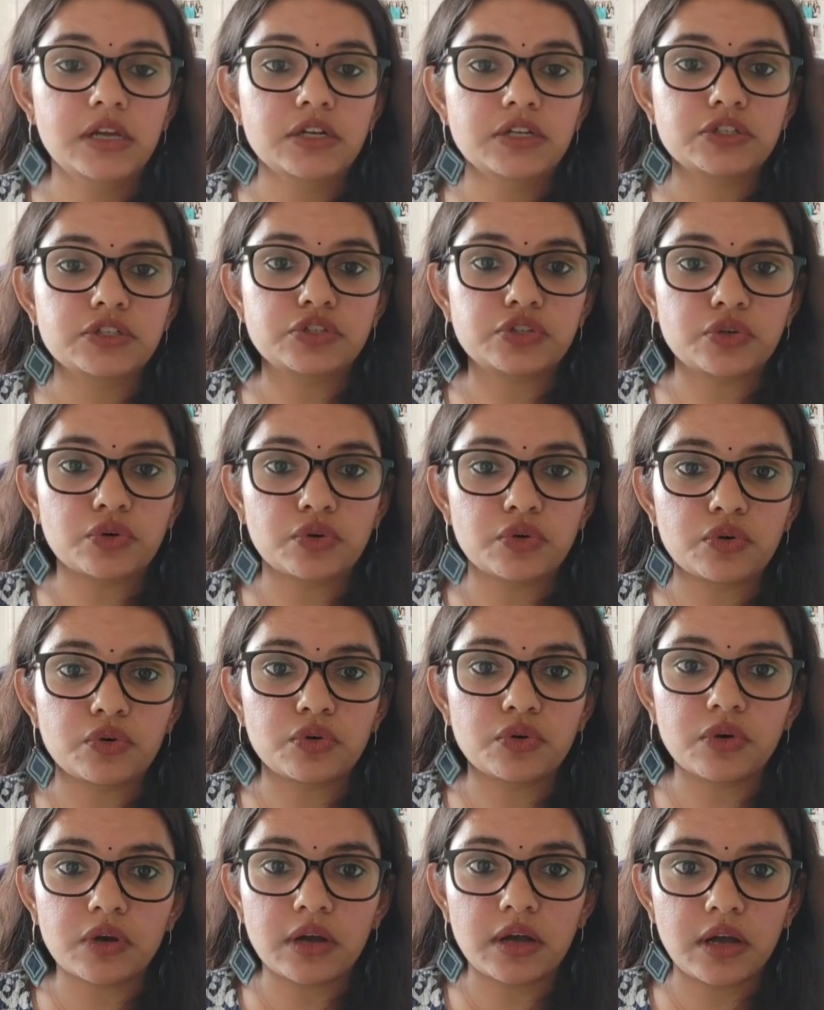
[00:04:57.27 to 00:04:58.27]

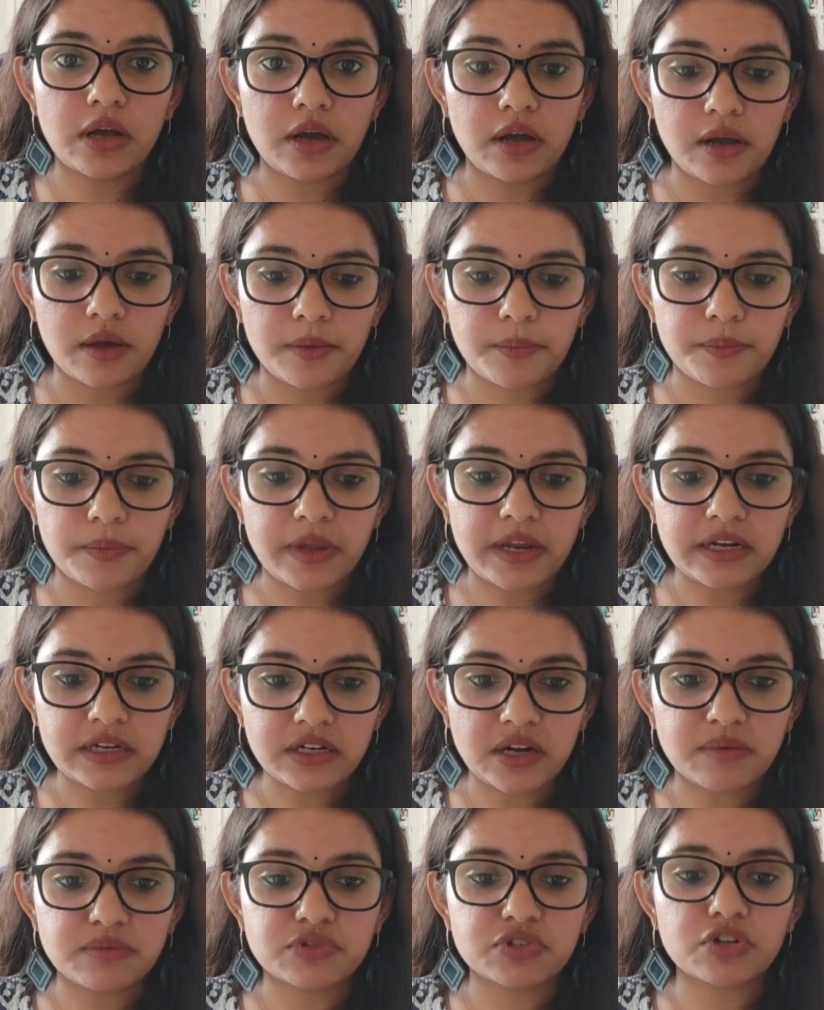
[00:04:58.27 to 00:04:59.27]
So in
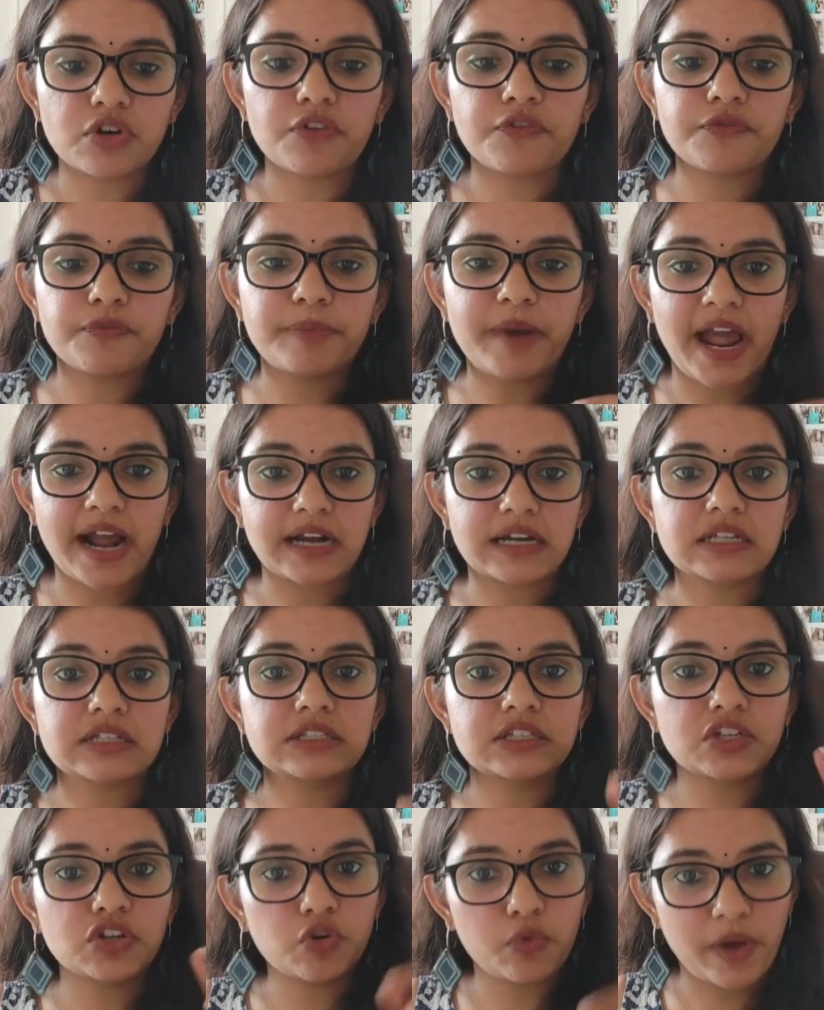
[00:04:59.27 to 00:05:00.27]
terms of
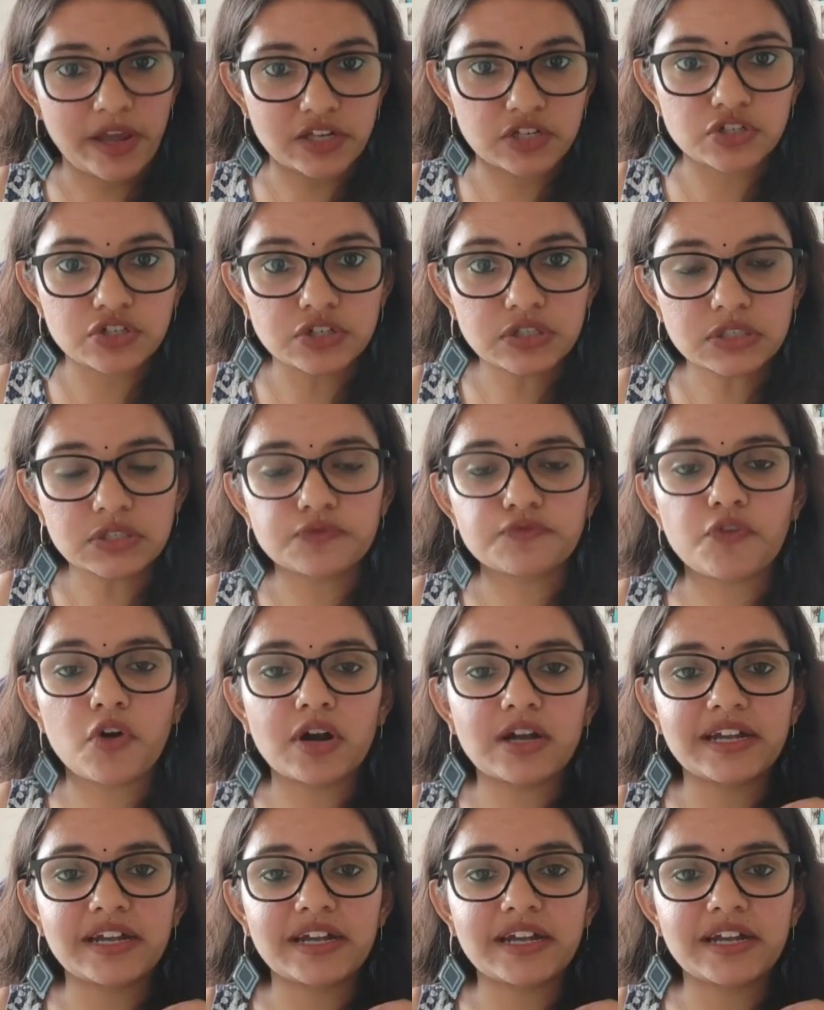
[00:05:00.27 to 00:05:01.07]
practicing questions for